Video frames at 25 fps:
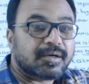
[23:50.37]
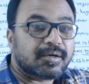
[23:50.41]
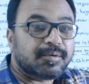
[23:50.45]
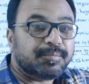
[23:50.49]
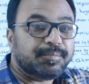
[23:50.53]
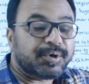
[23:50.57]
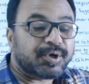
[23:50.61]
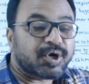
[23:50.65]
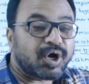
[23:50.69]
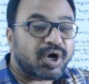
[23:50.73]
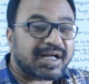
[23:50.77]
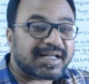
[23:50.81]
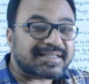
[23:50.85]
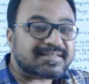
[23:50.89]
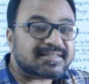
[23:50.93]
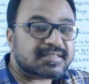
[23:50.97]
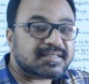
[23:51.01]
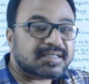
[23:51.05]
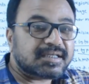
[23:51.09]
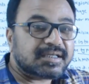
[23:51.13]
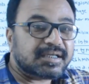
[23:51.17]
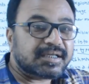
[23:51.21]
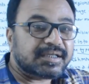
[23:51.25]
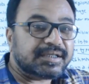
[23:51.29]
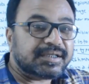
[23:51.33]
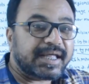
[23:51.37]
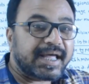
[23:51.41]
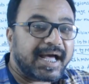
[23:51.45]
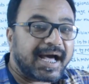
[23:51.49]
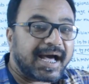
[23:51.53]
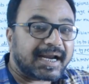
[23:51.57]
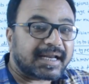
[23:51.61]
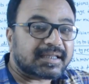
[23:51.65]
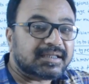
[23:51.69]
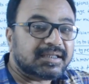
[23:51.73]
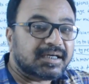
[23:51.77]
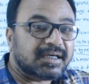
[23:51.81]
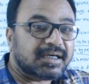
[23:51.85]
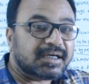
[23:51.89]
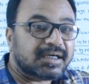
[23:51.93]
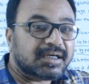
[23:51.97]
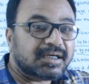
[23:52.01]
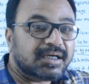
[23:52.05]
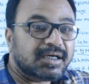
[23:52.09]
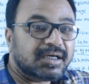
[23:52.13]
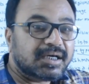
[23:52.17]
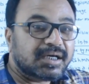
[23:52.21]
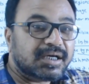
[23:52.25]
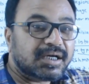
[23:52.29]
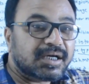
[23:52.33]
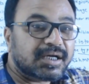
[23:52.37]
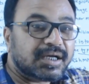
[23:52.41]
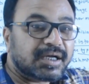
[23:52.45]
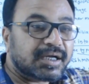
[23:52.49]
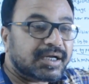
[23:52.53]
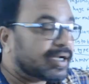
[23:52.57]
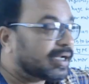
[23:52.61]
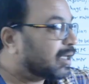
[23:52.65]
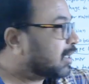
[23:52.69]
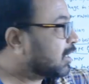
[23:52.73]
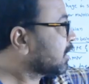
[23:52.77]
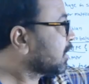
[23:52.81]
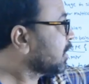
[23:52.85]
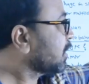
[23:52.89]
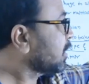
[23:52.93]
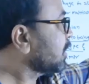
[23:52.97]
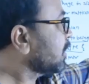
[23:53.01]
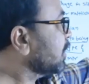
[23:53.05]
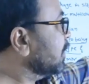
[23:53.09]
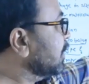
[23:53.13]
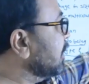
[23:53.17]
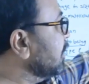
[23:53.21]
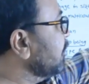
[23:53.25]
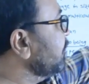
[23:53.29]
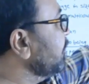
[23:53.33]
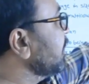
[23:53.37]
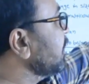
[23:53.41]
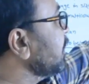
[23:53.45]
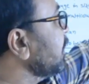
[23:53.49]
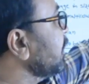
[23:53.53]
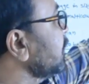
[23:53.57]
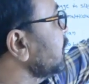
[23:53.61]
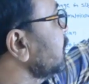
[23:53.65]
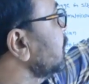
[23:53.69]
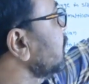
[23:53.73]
because they are the living in